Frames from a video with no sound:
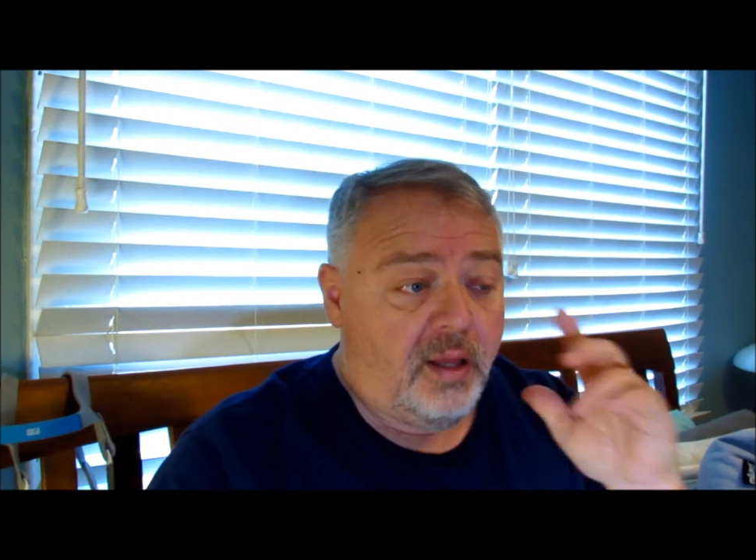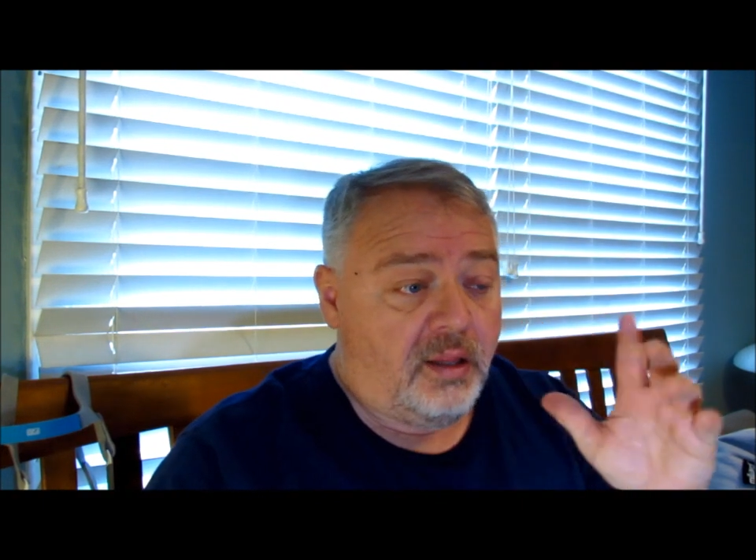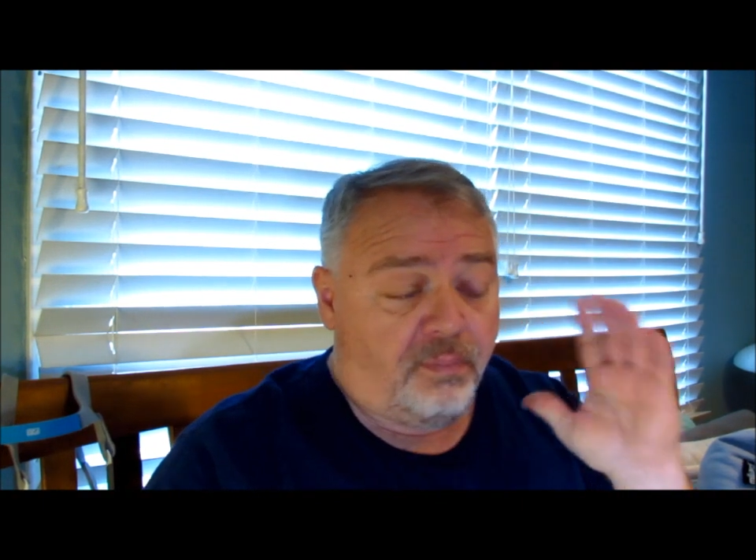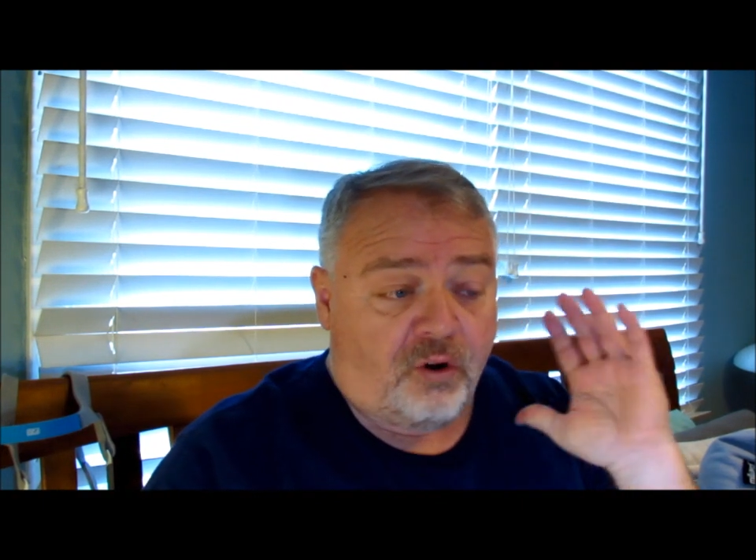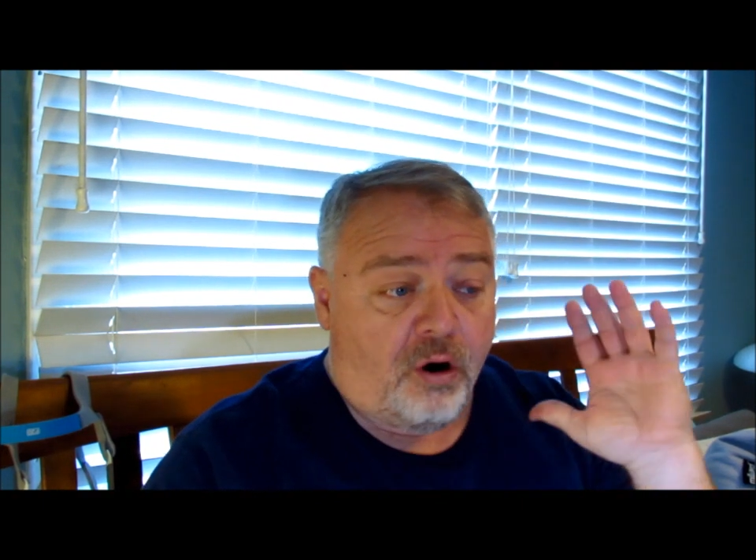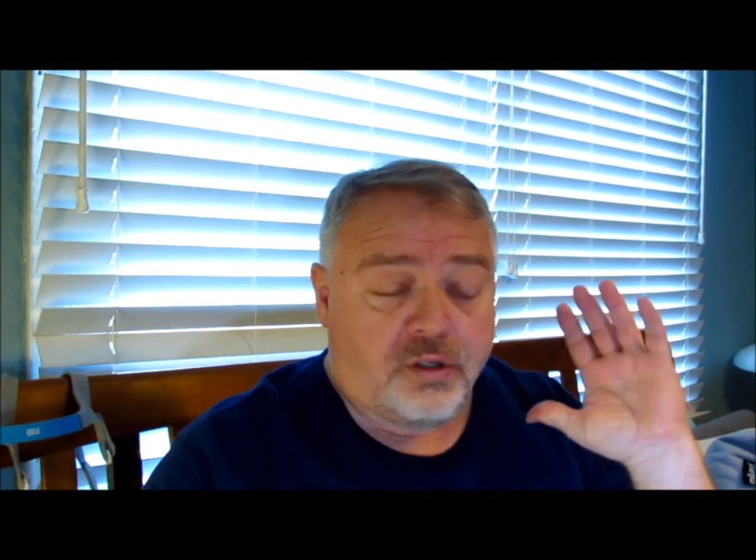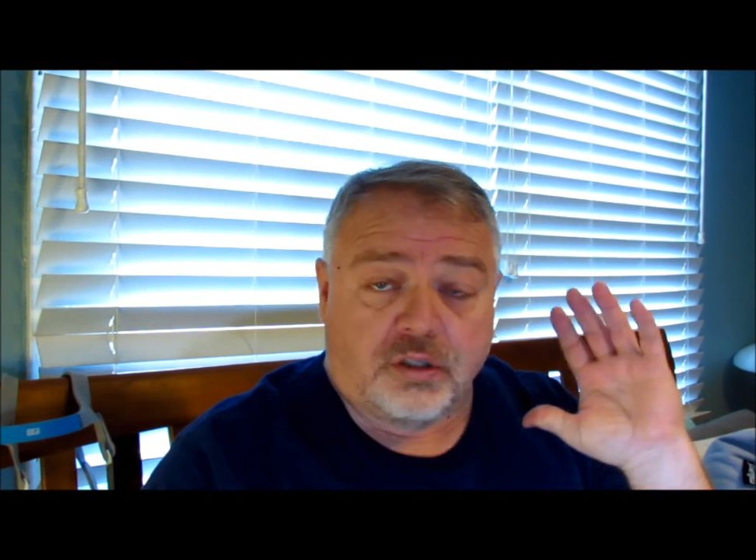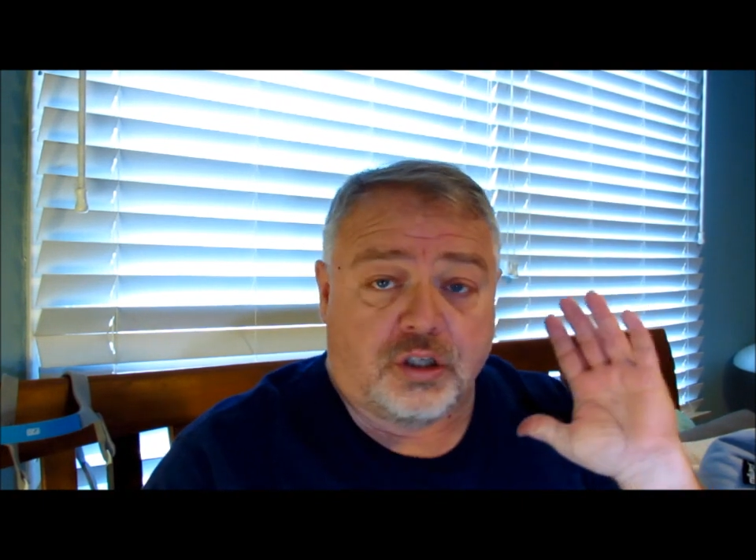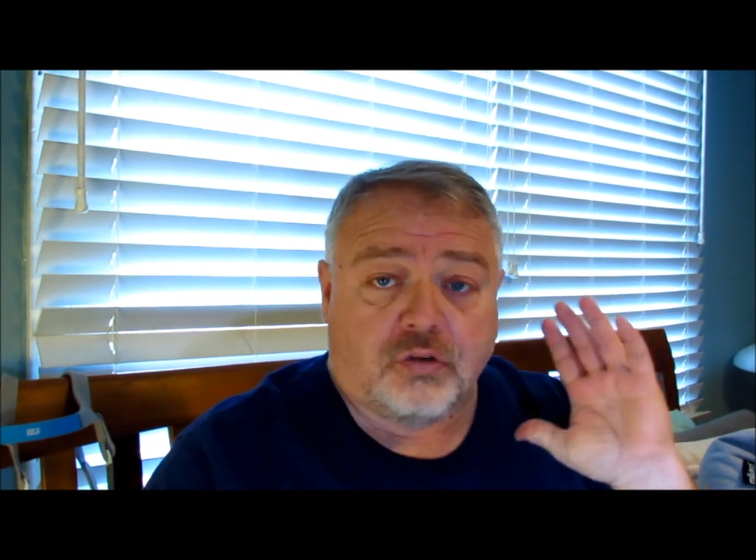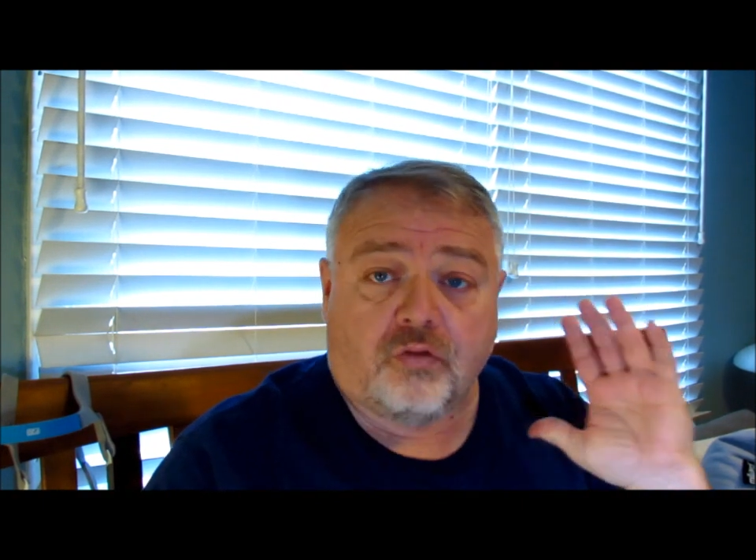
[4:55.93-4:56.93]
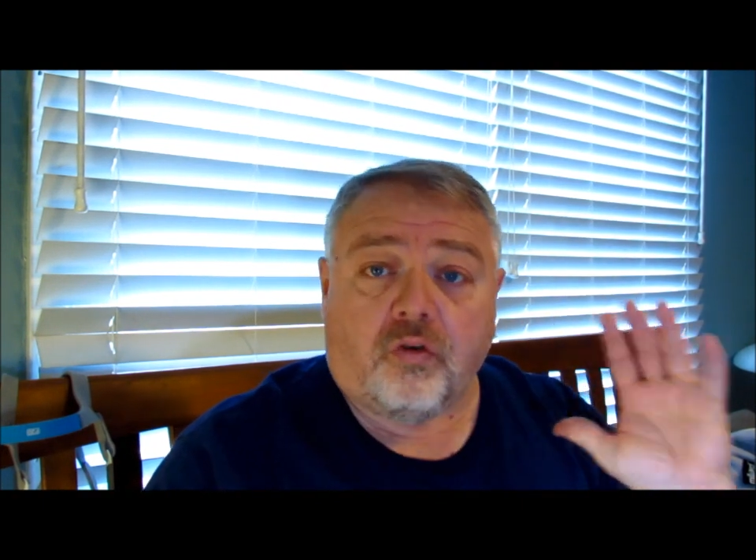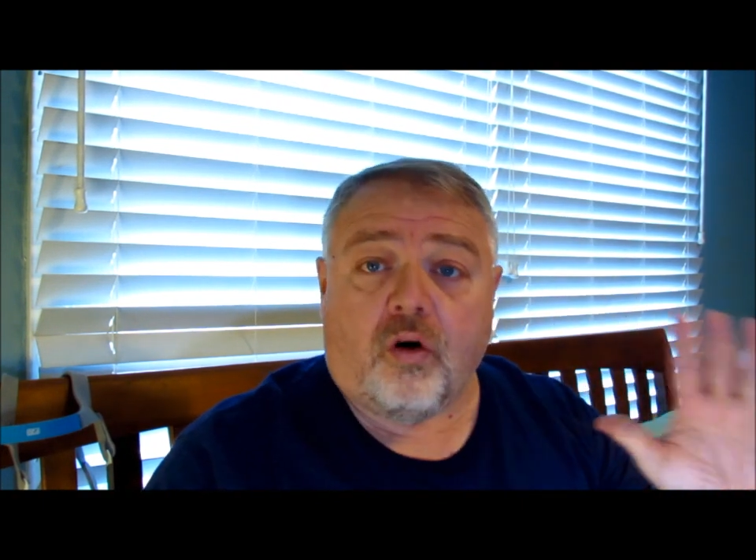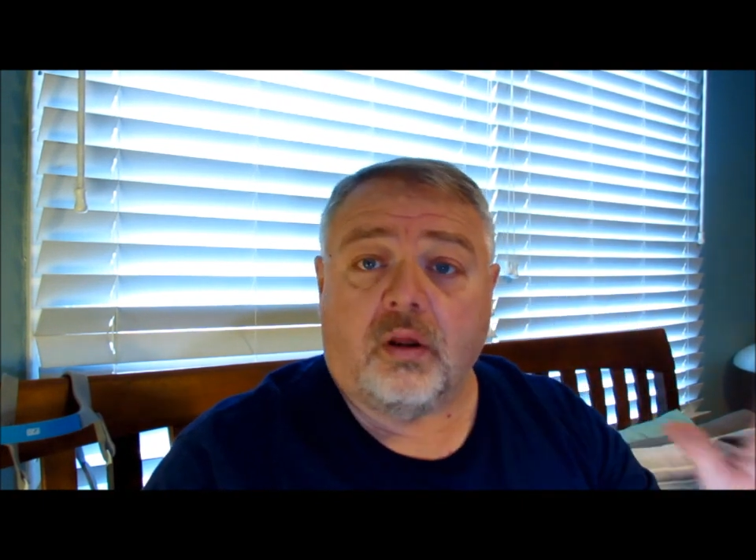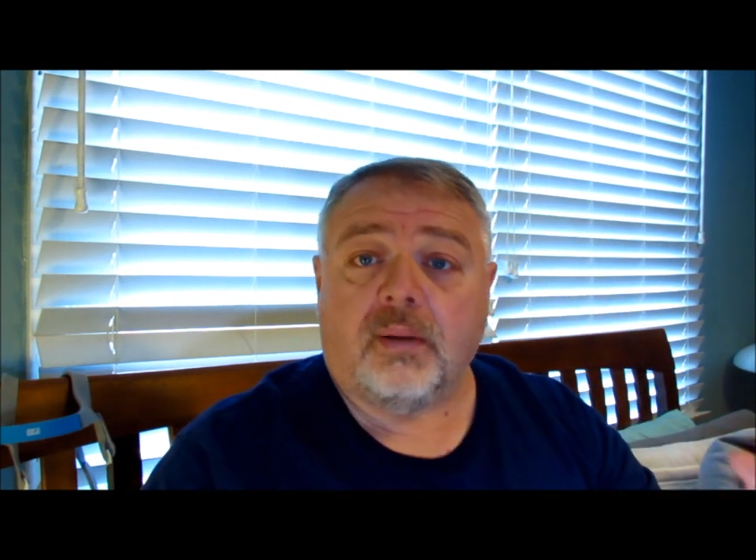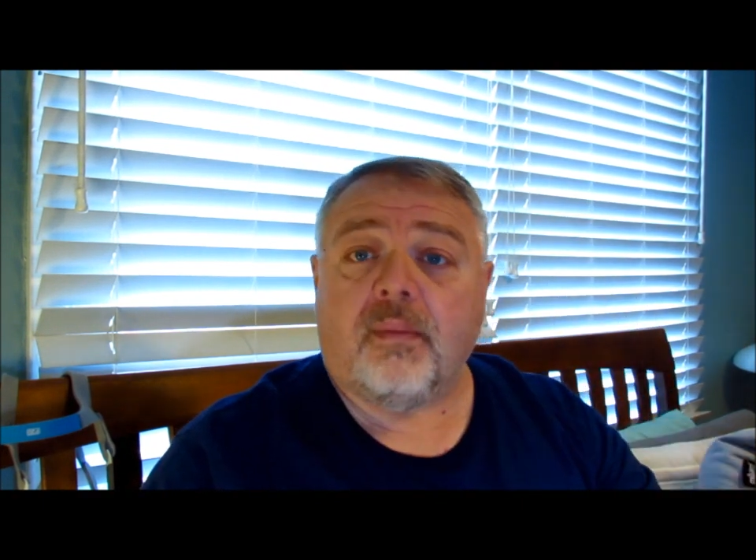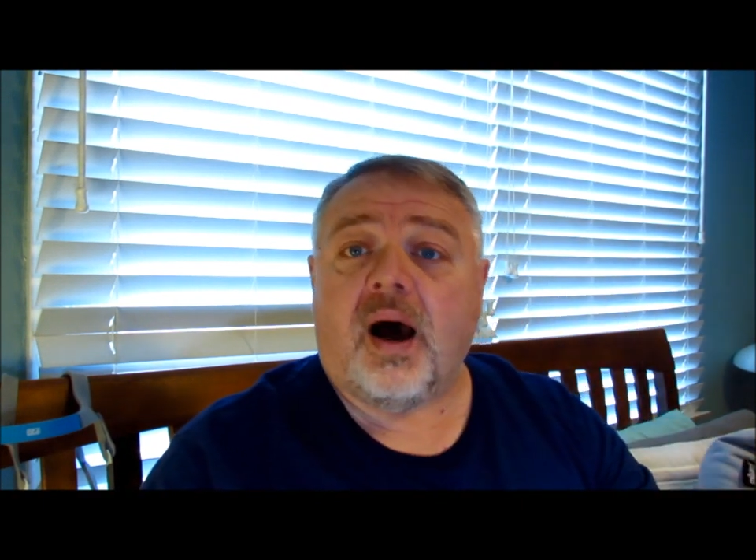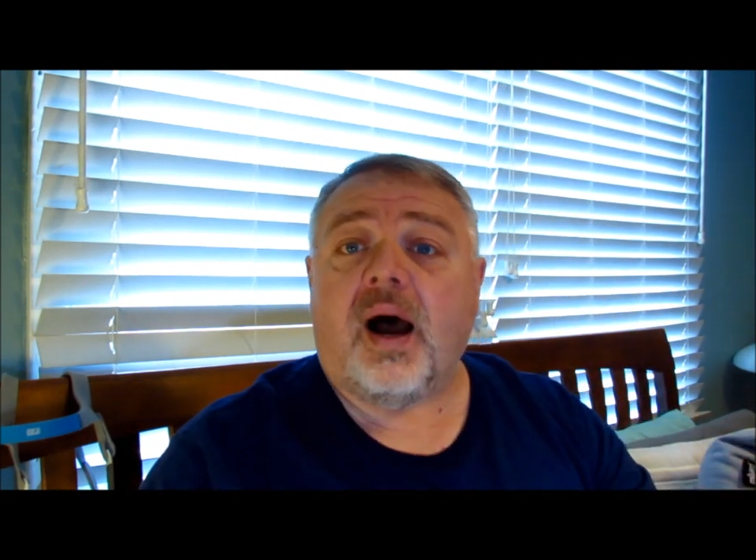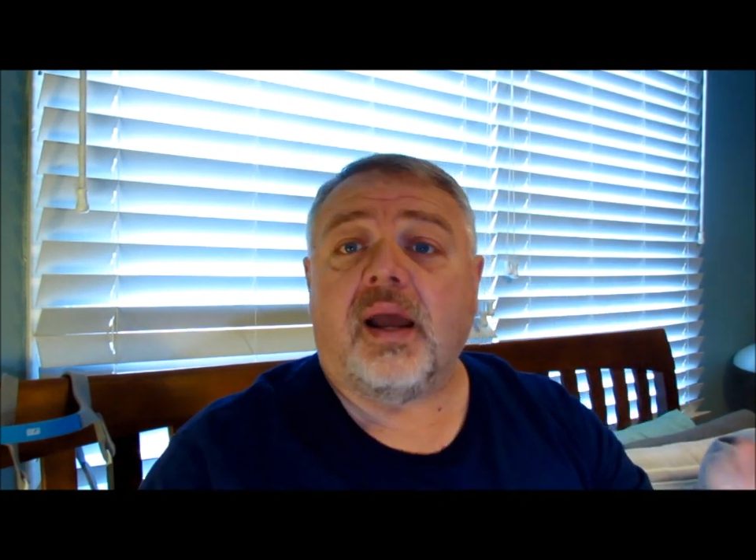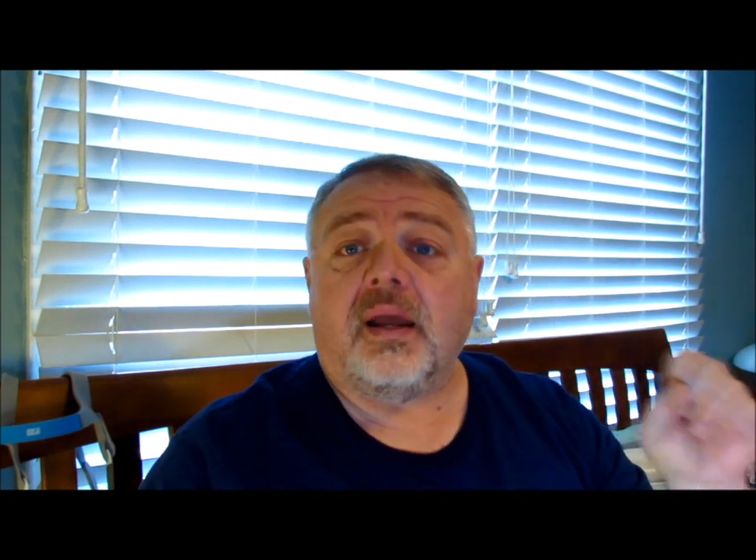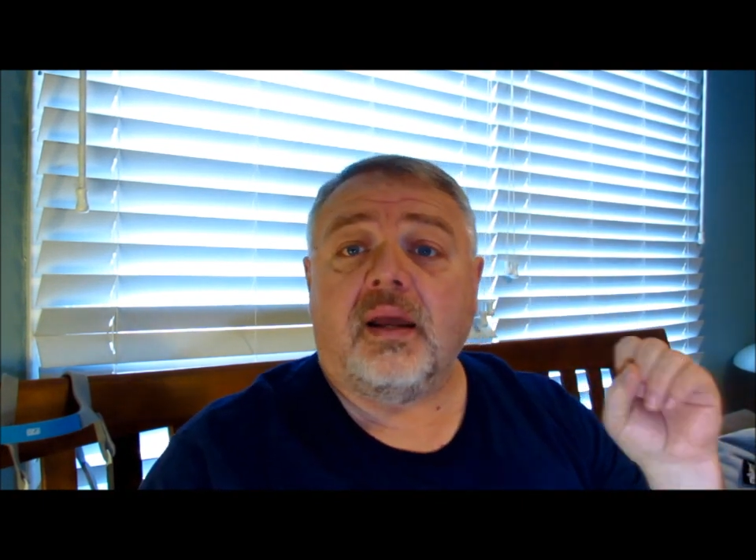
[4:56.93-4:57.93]
the cars are just crawling
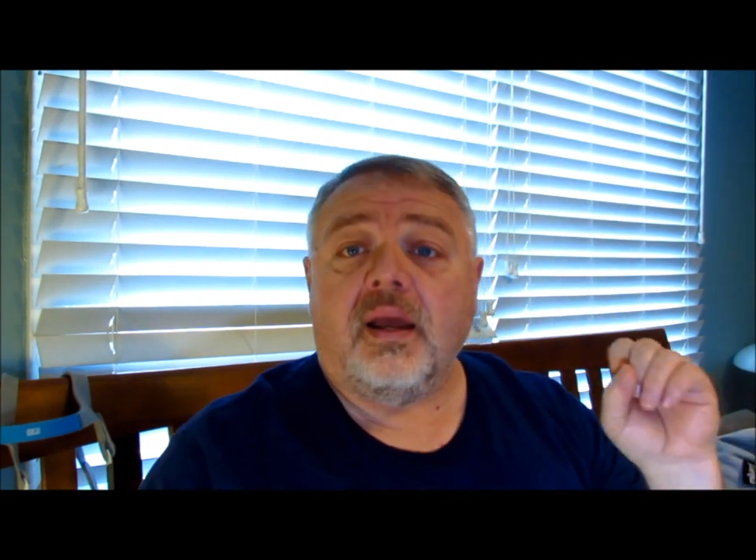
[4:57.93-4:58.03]
by.